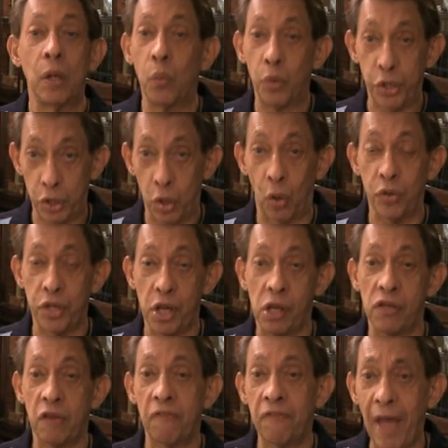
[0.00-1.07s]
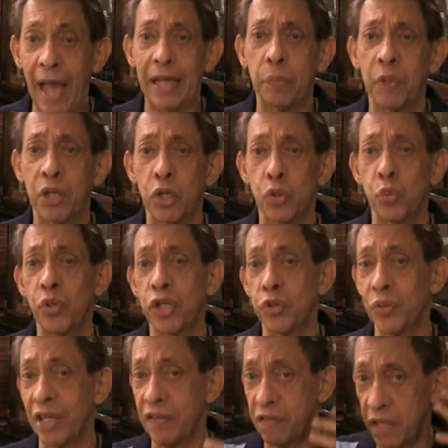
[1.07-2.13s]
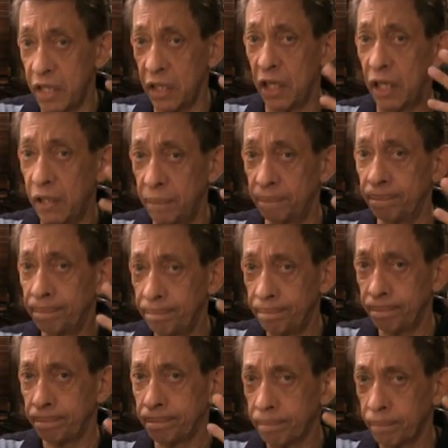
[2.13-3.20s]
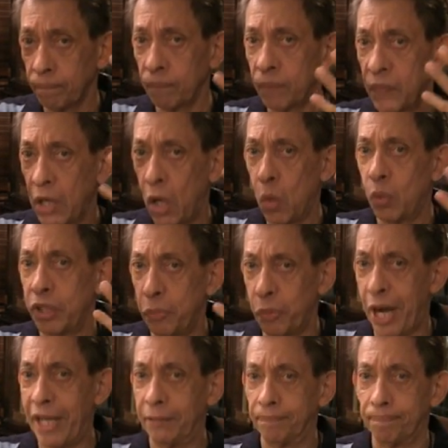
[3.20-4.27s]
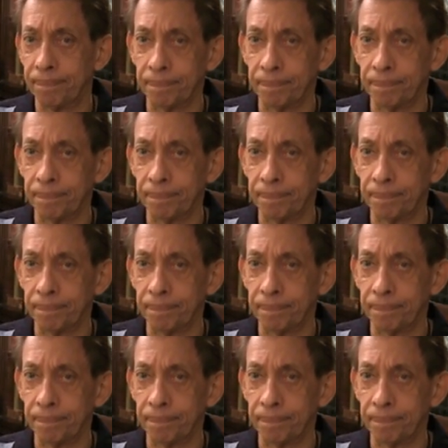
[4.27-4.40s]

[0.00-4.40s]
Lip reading: We know this is a fact because we create thinking with the brain.